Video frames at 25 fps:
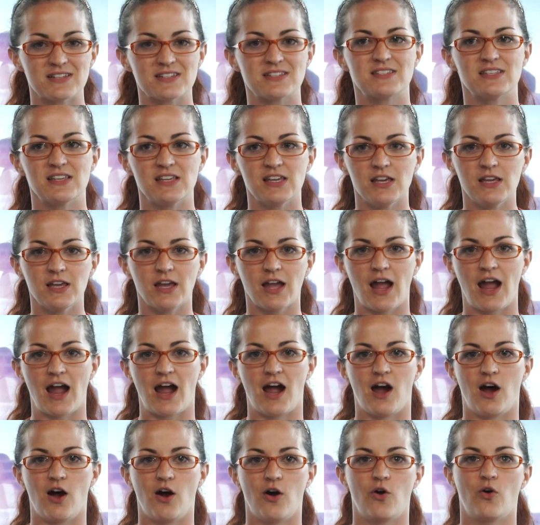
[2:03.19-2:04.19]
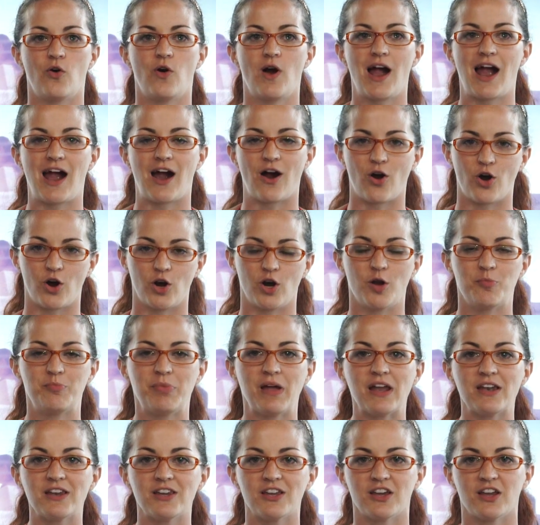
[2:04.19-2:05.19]
to see how our
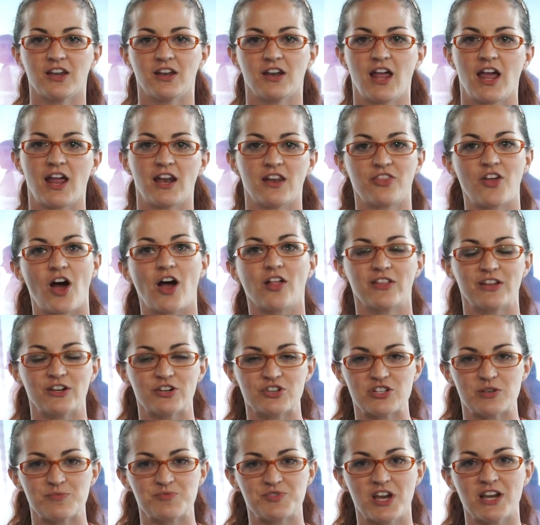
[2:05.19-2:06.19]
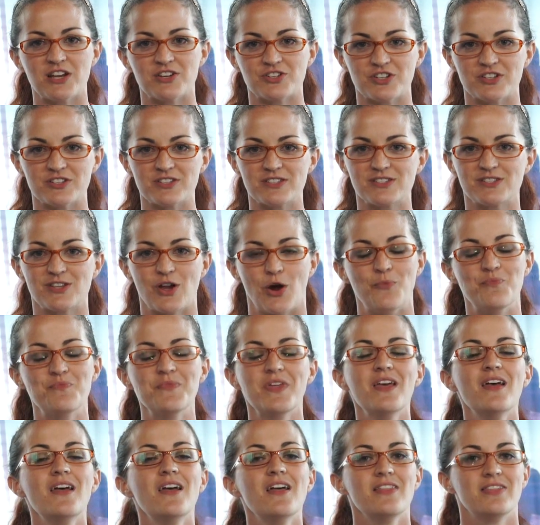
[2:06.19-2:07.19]
opinion and thought leadership changes. So
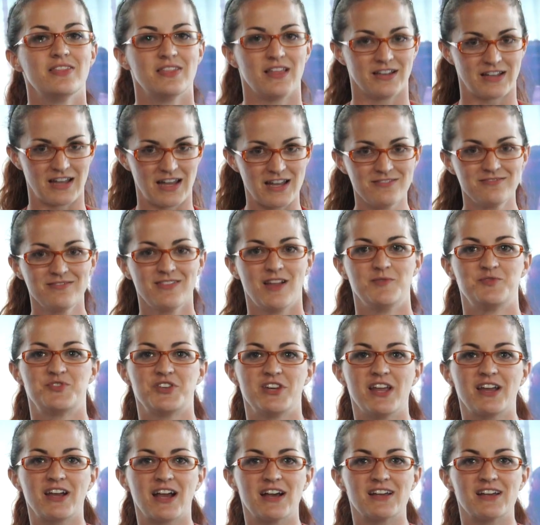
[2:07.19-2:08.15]
again, I'm Janae